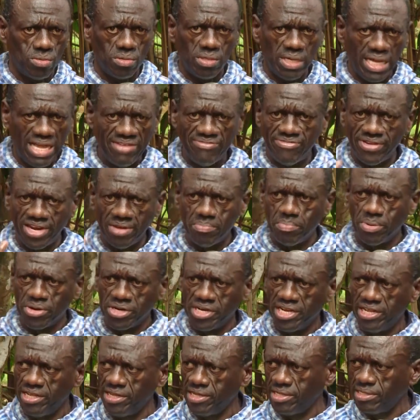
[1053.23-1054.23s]

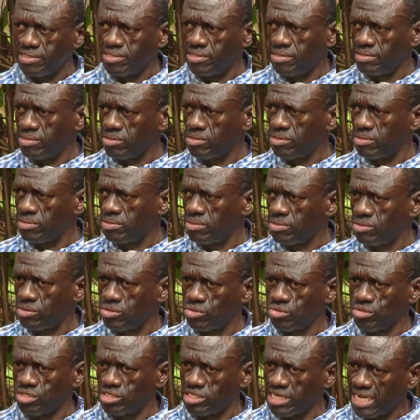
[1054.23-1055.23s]
everybody,
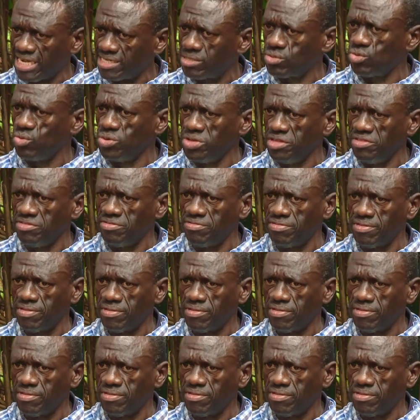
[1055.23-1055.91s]
to start with,